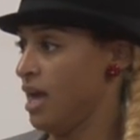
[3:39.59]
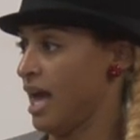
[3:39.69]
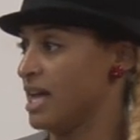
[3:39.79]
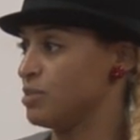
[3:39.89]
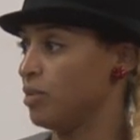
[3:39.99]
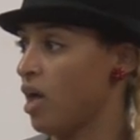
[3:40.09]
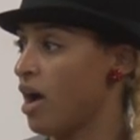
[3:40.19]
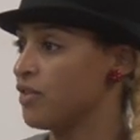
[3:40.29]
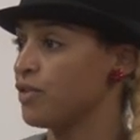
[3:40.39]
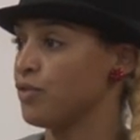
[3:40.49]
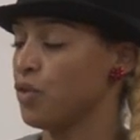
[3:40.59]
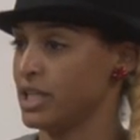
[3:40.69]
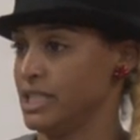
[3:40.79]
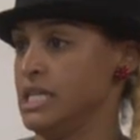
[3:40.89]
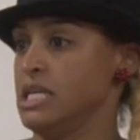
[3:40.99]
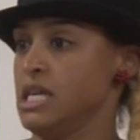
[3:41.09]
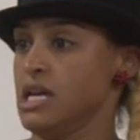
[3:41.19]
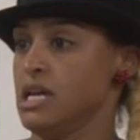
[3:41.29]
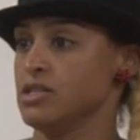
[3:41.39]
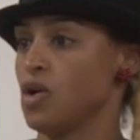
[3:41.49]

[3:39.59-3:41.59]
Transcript: as blonde for 14 years,